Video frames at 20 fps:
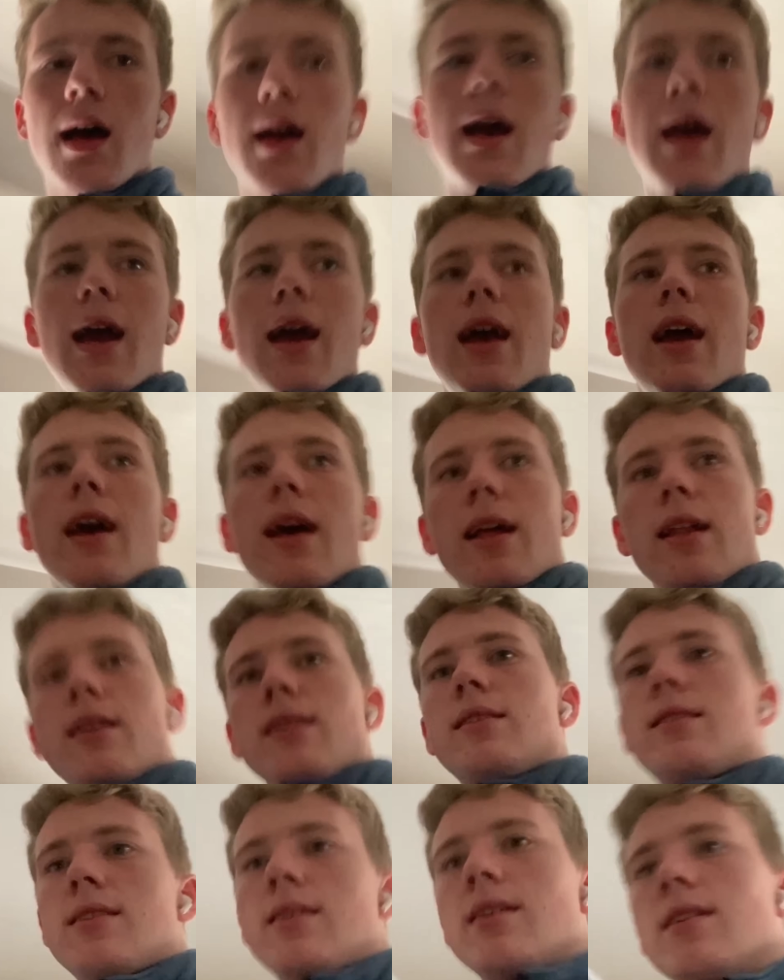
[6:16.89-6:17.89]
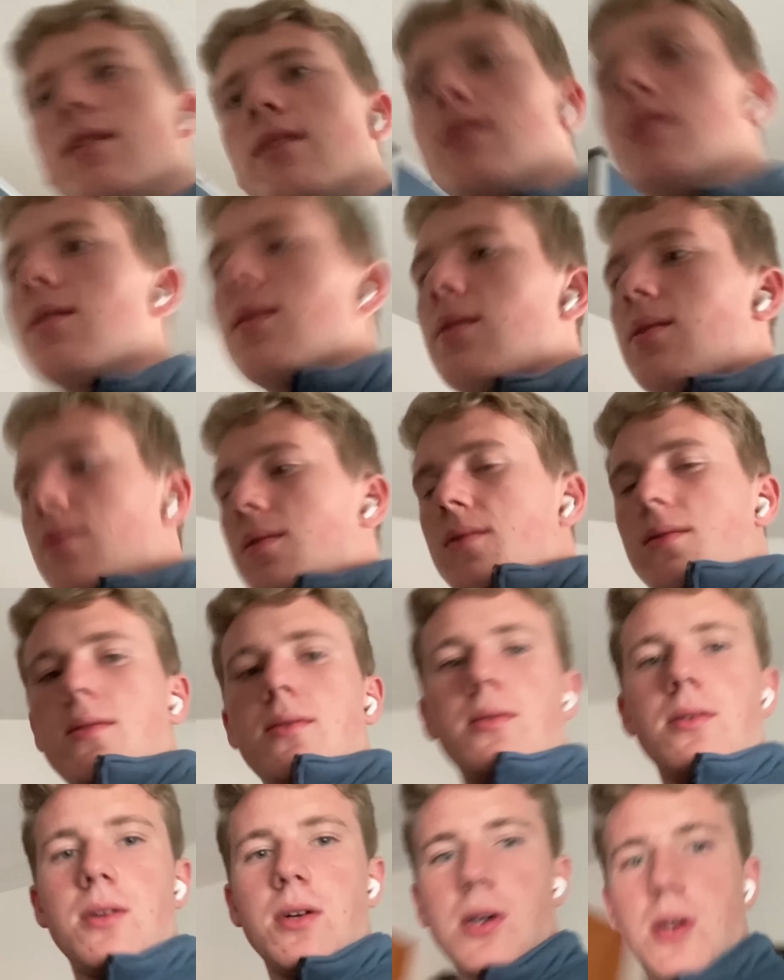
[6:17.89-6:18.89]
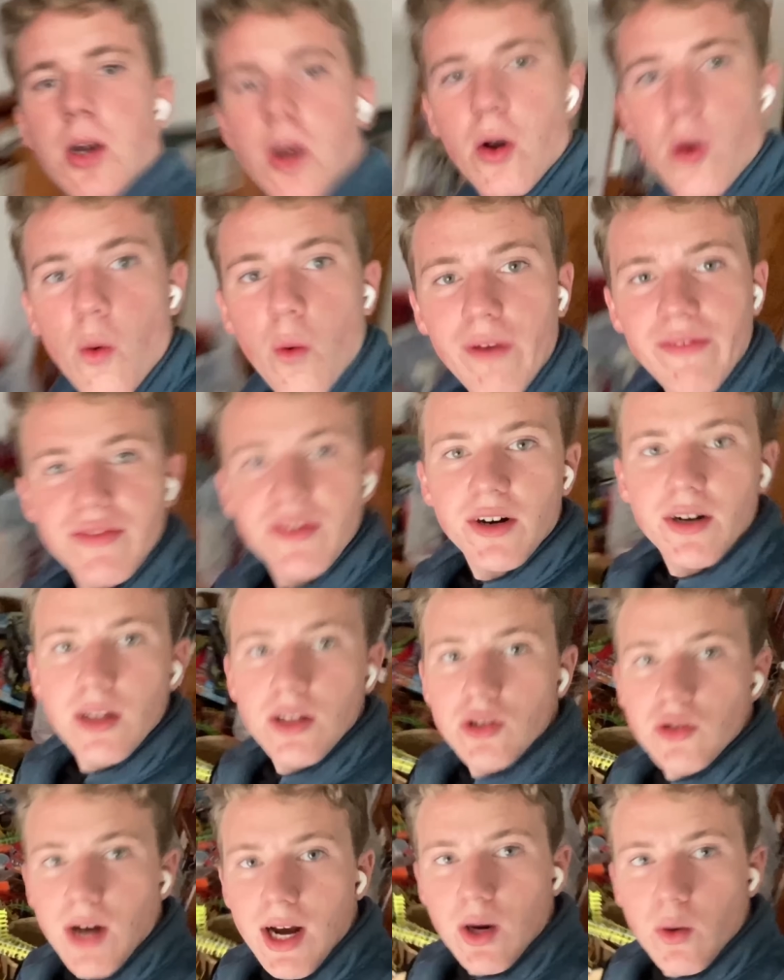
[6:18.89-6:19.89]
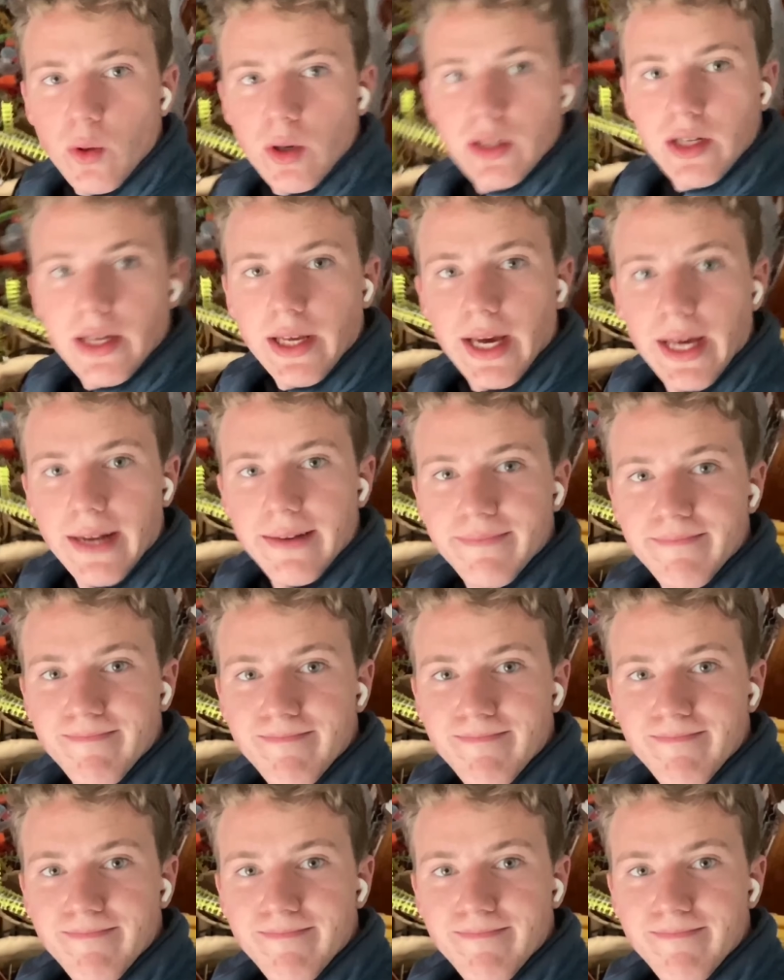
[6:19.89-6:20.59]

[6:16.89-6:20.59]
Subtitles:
and we've started track work again.